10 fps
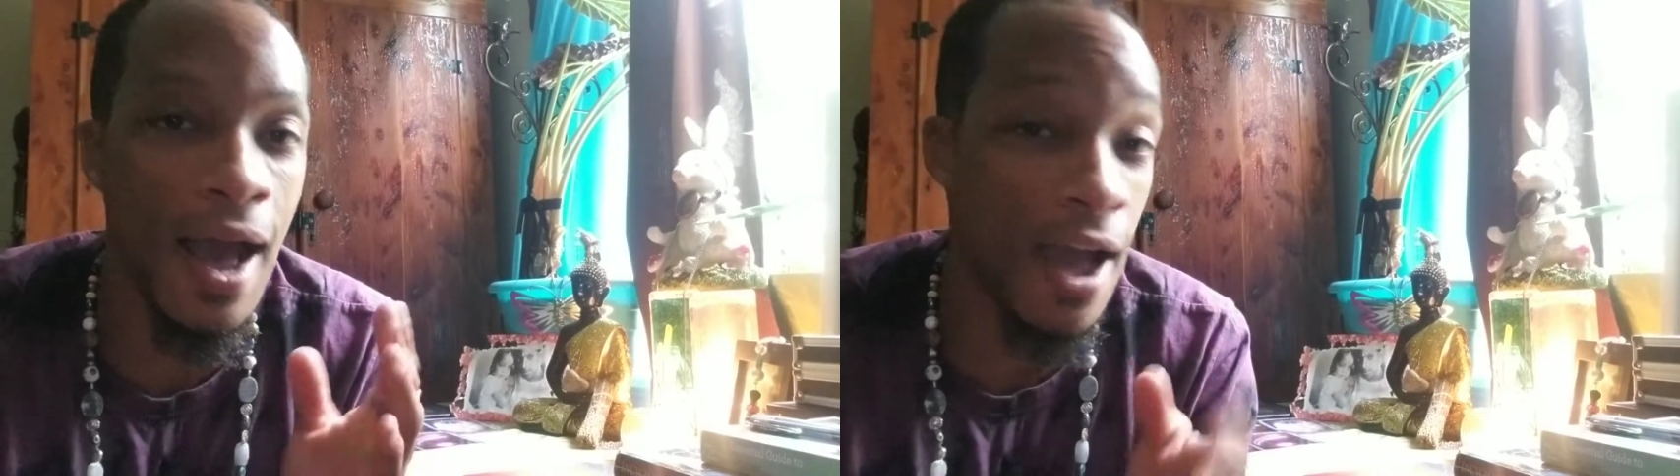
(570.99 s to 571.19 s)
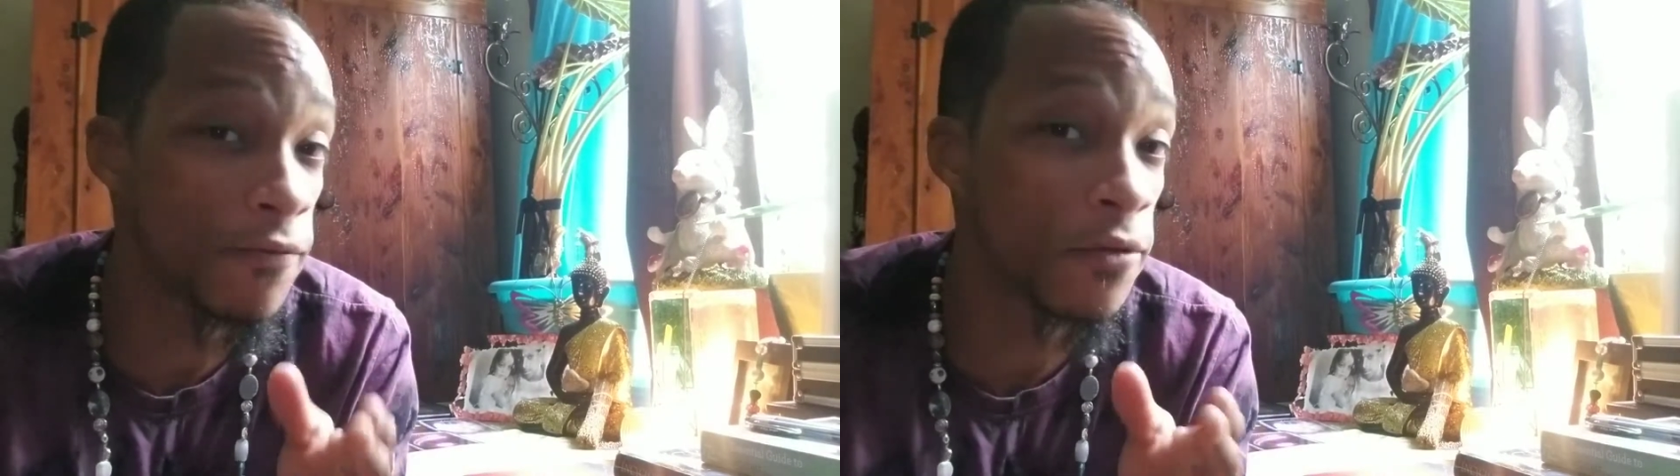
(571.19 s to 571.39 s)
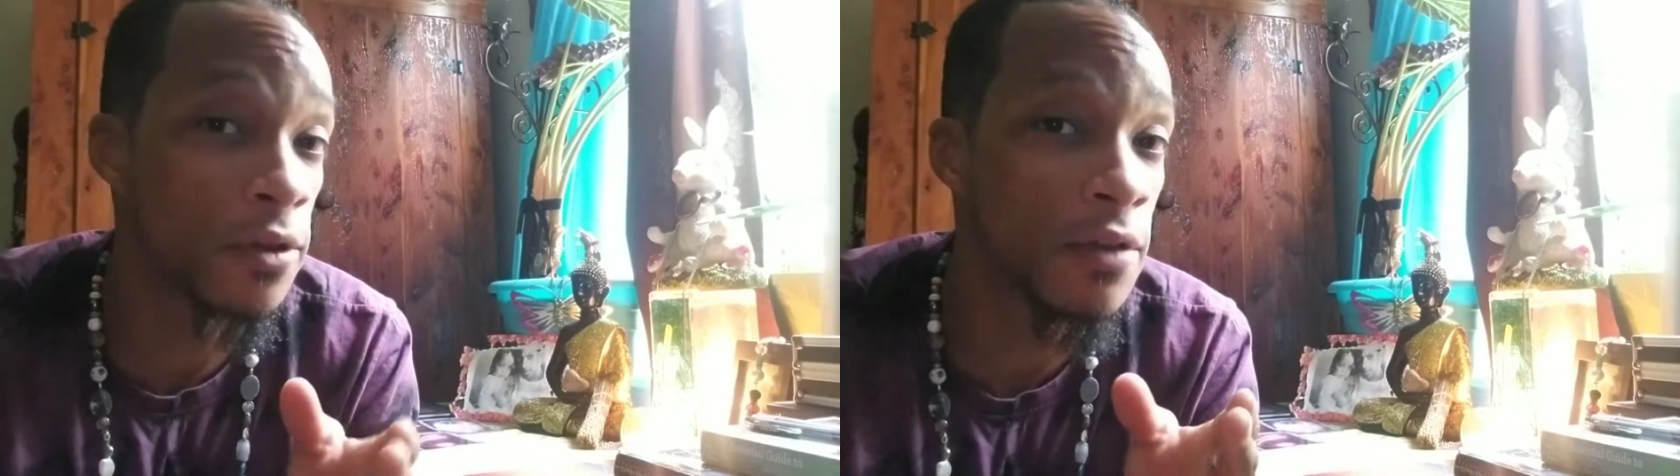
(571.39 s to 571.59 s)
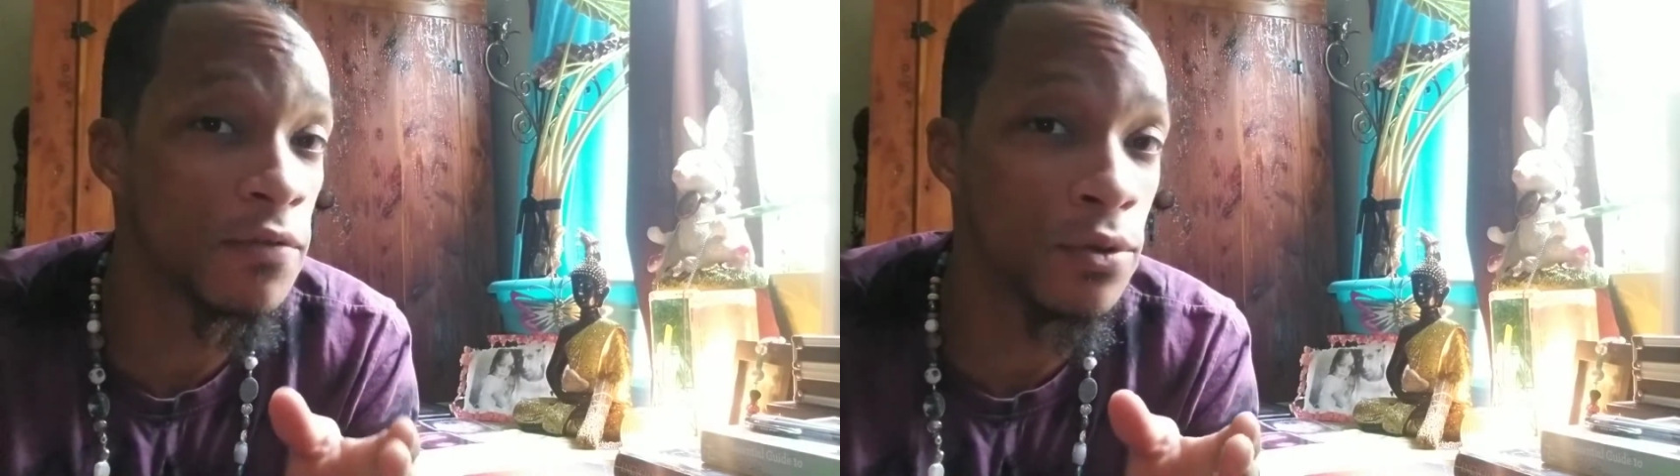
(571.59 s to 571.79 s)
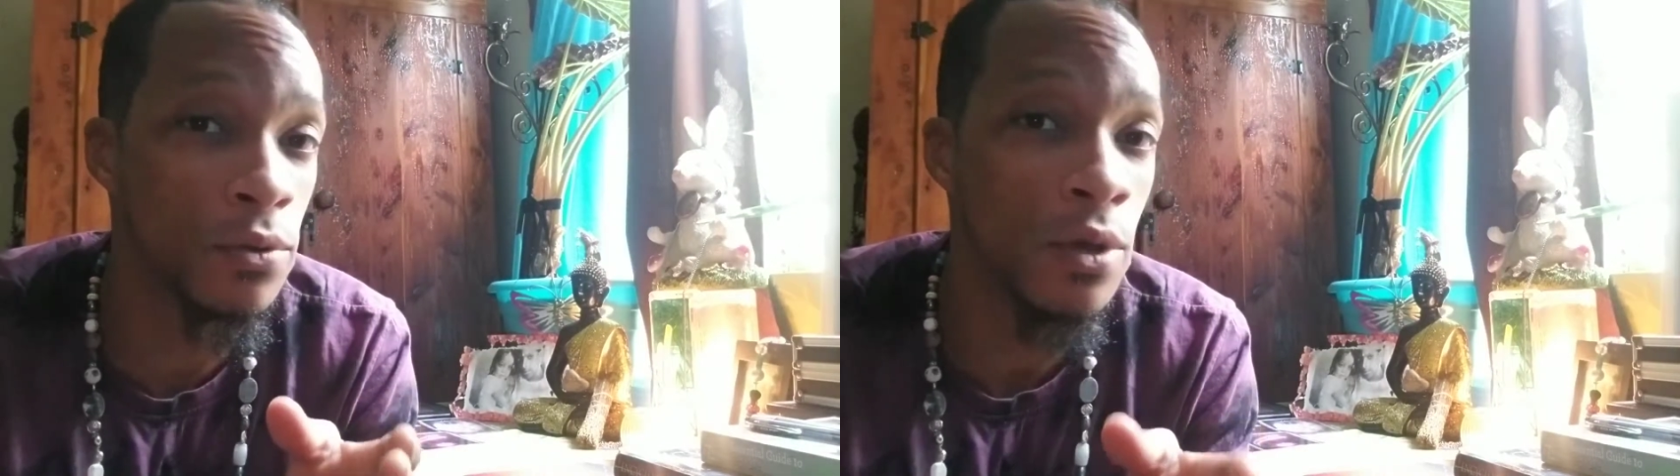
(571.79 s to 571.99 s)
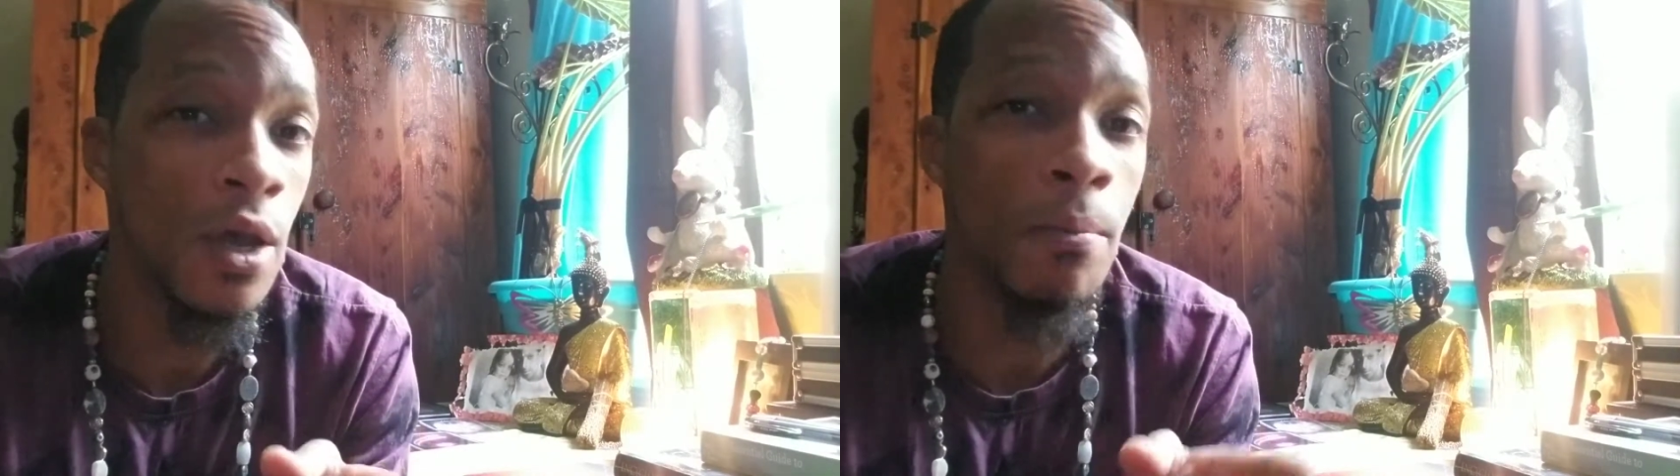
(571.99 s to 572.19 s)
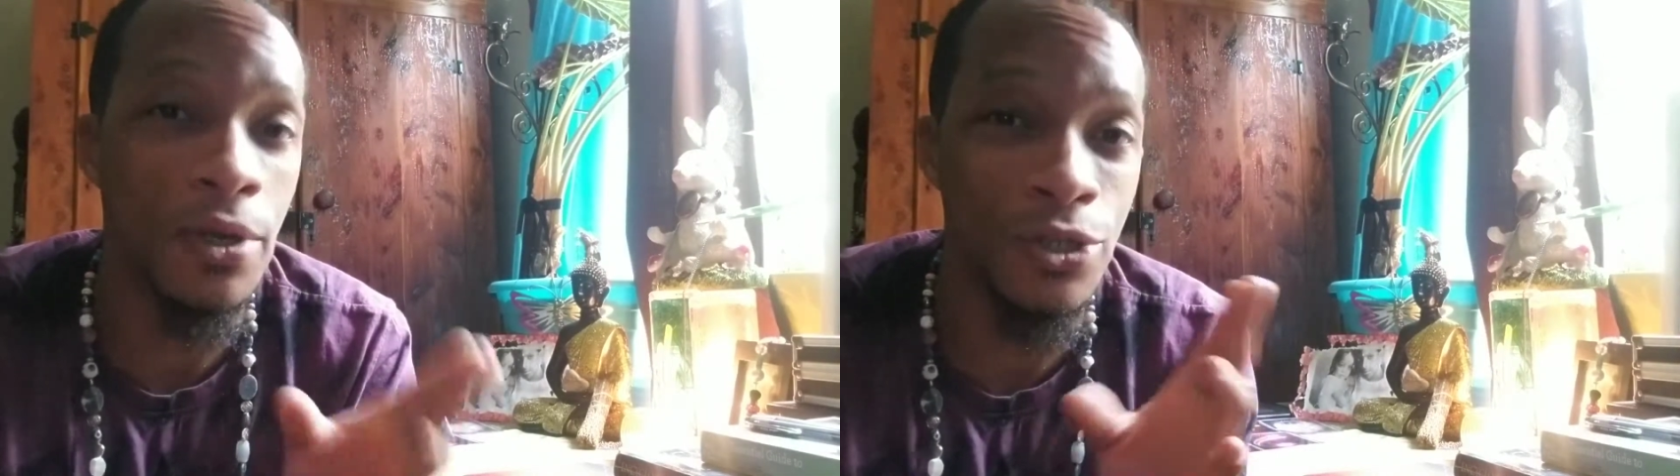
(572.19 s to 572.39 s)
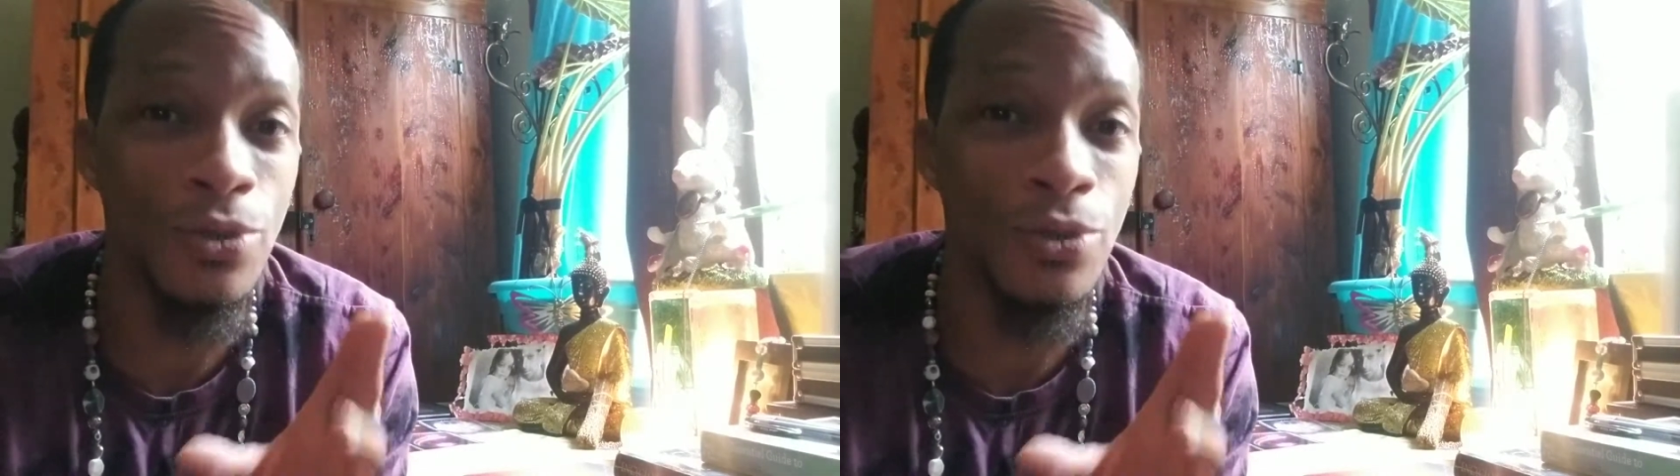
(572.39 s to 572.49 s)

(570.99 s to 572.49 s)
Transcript: I forgive you, but you